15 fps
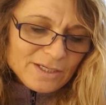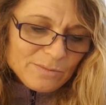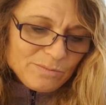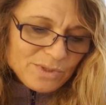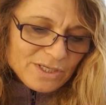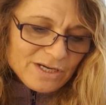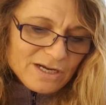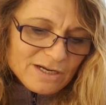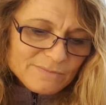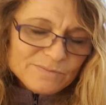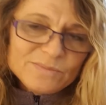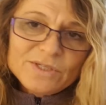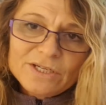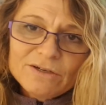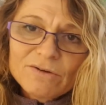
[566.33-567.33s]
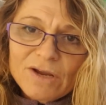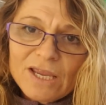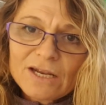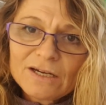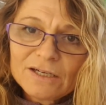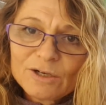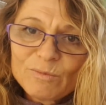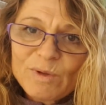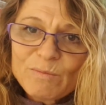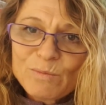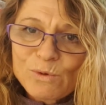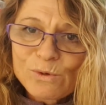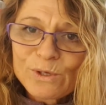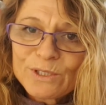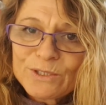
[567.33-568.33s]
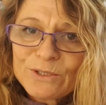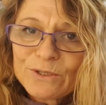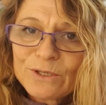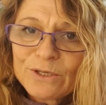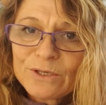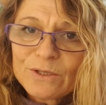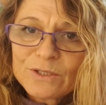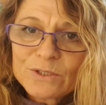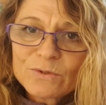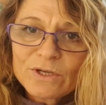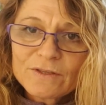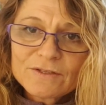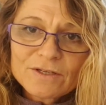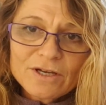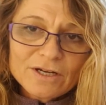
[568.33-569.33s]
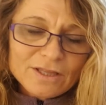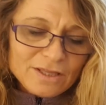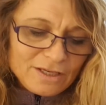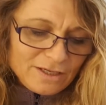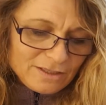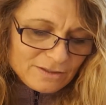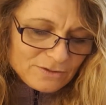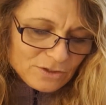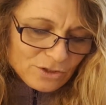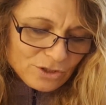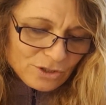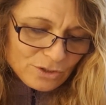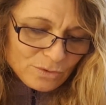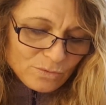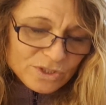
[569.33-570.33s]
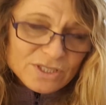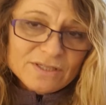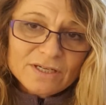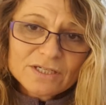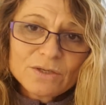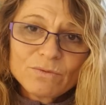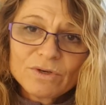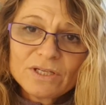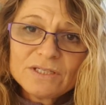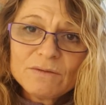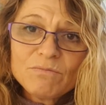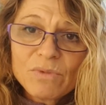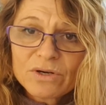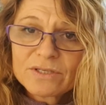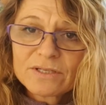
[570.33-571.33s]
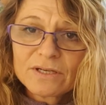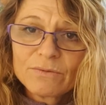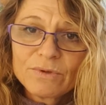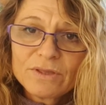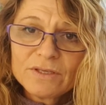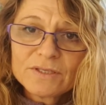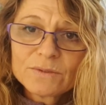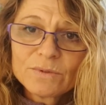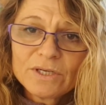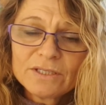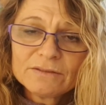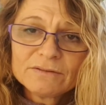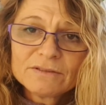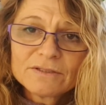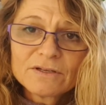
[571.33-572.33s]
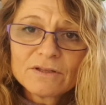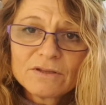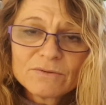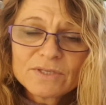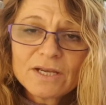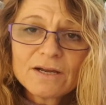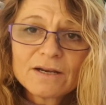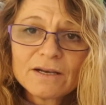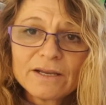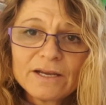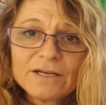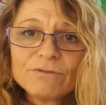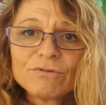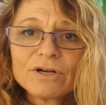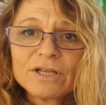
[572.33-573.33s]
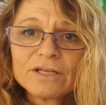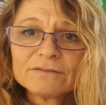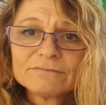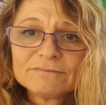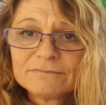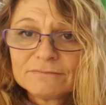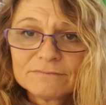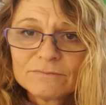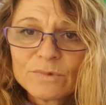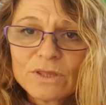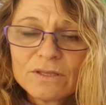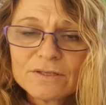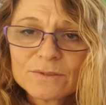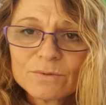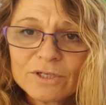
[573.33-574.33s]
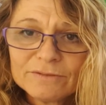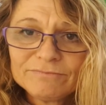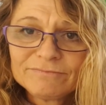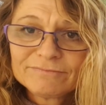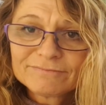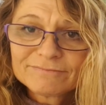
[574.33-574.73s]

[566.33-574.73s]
But yeah, I'll get a little bit more into the strength side of things. So, which is actually what I did mostly with this one. So there was hardly any running with this one,